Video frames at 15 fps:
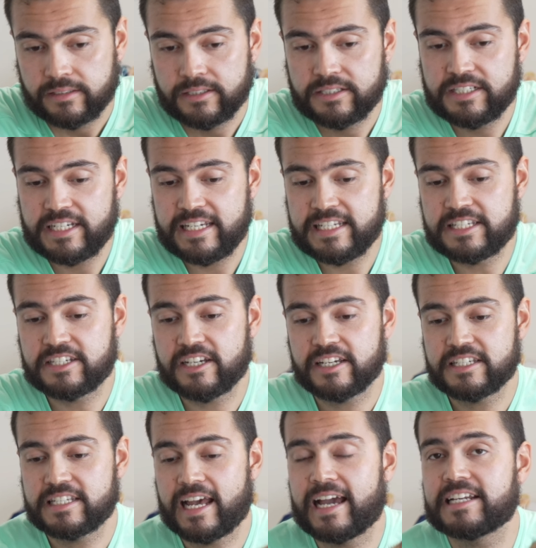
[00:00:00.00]
She's
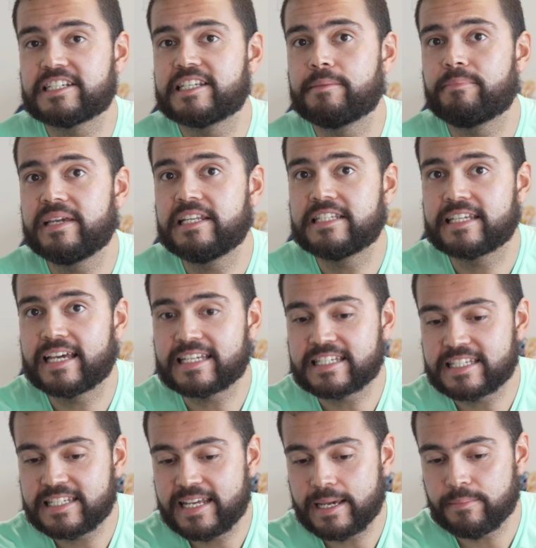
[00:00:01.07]
just actually been to get
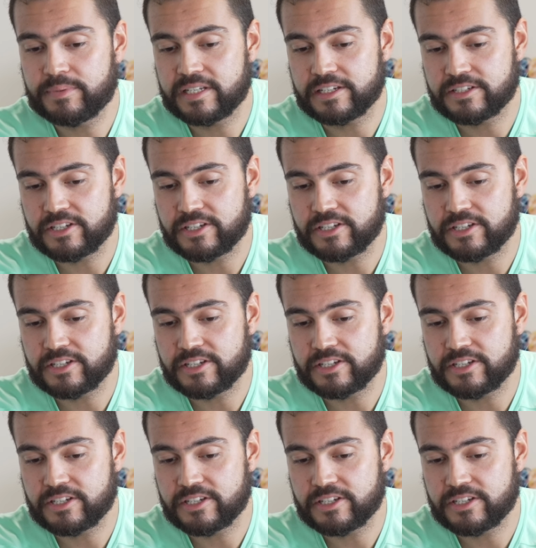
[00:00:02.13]
snipped.